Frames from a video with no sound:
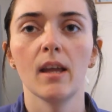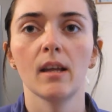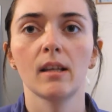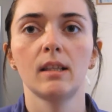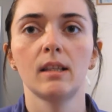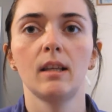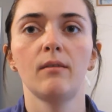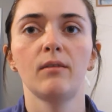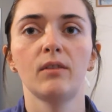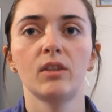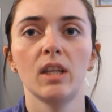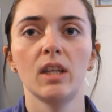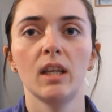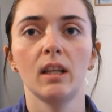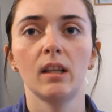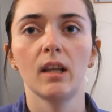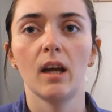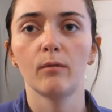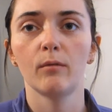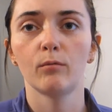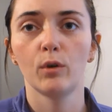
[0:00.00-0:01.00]
activity
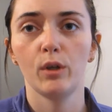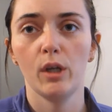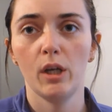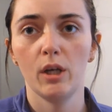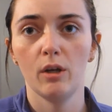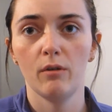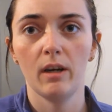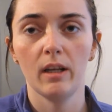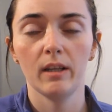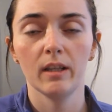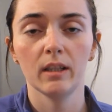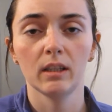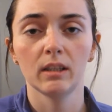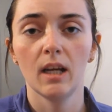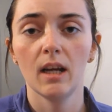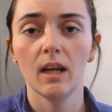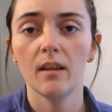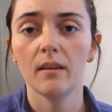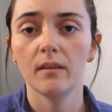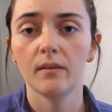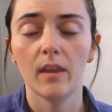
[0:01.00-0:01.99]
like running or anything
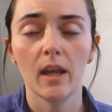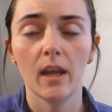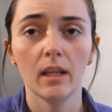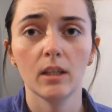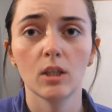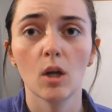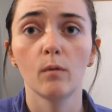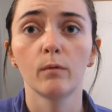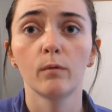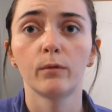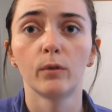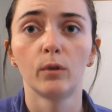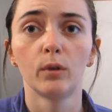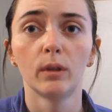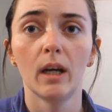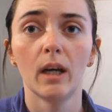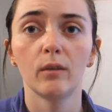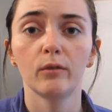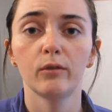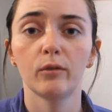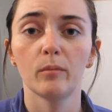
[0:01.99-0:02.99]
like that, they don't fall
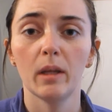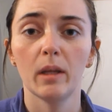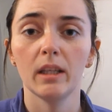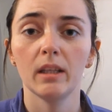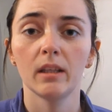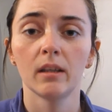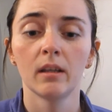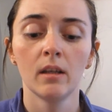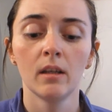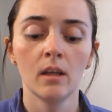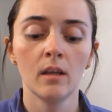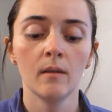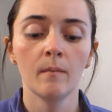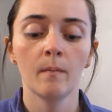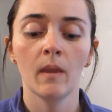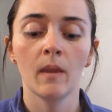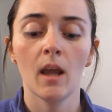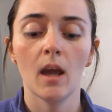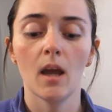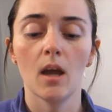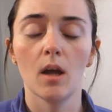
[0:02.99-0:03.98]
out for me.
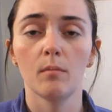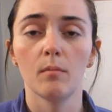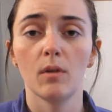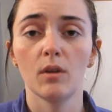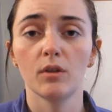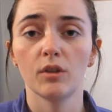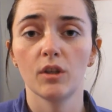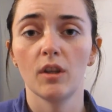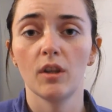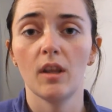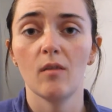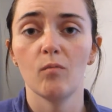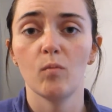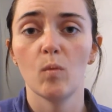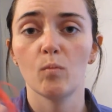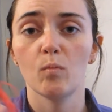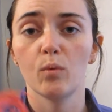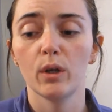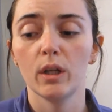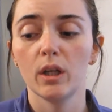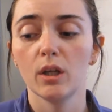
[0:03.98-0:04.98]
So they've
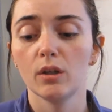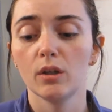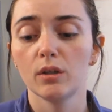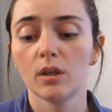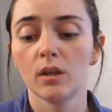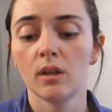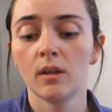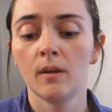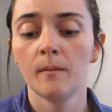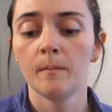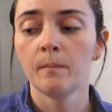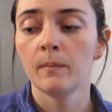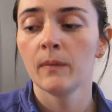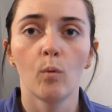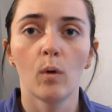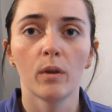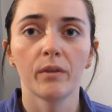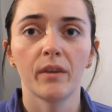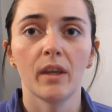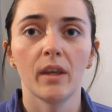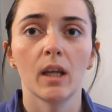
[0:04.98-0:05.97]
been pretty good.
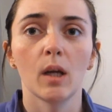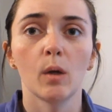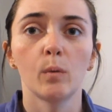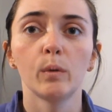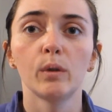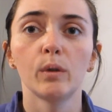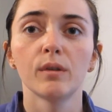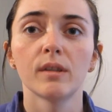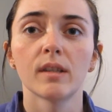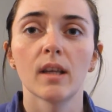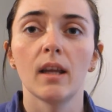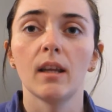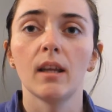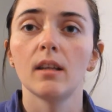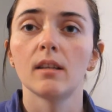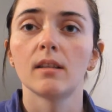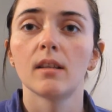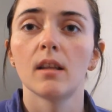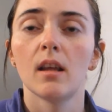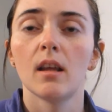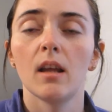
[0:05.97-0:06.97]
One thing I will say
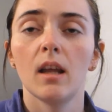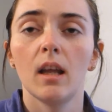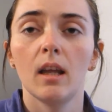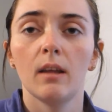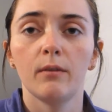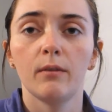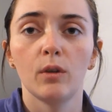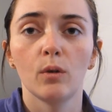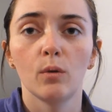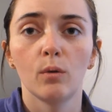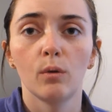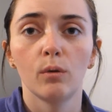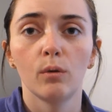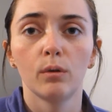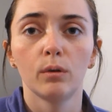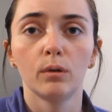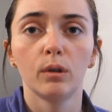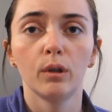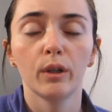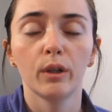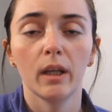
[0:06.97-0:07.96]
is that if you're
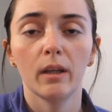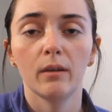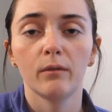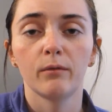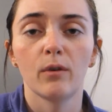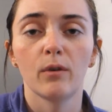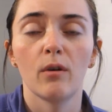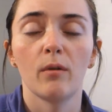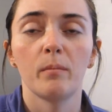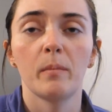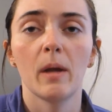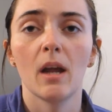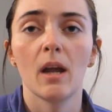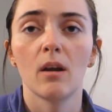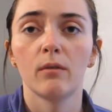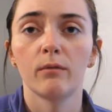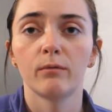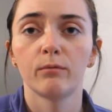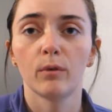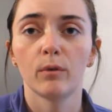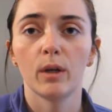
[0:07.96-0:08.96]
looking for a pair
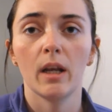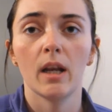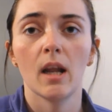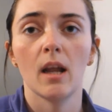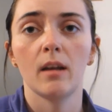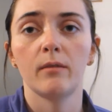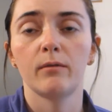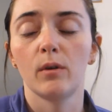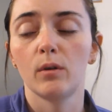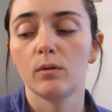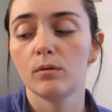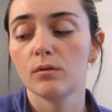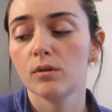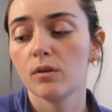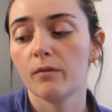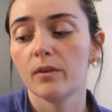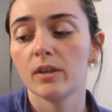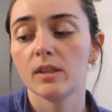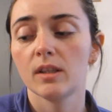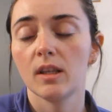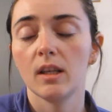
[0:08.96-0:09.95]
of running headphones,
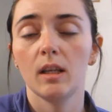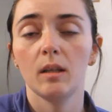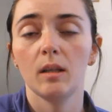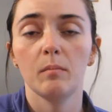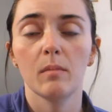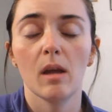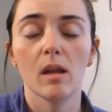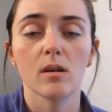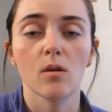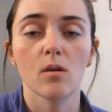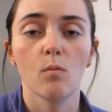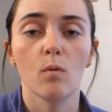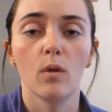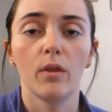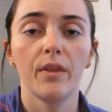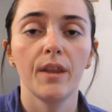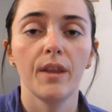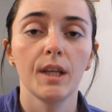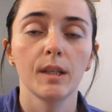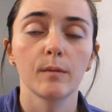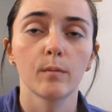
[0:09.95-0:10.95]
obviously you may not
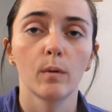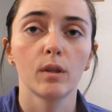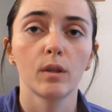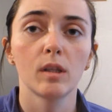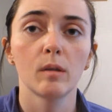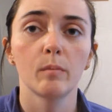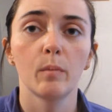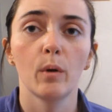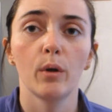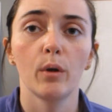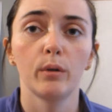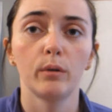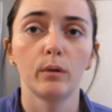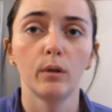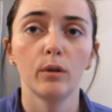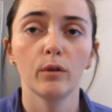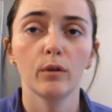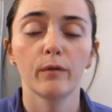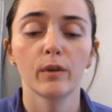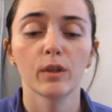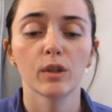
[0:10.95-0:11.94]
want these ones, but
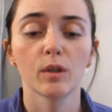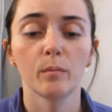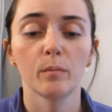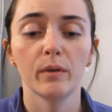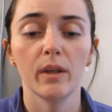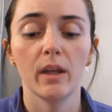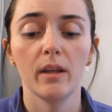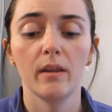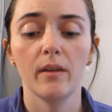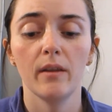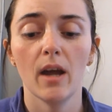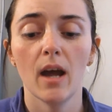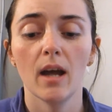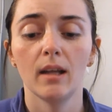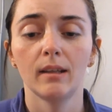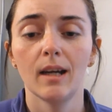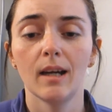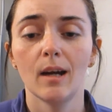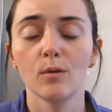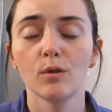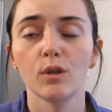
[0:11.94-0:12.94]
look for something that
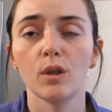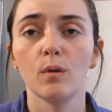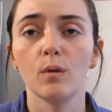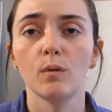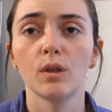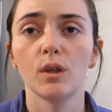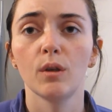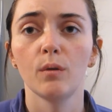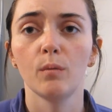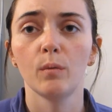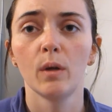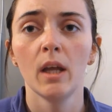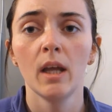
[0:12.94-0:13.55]
allows you to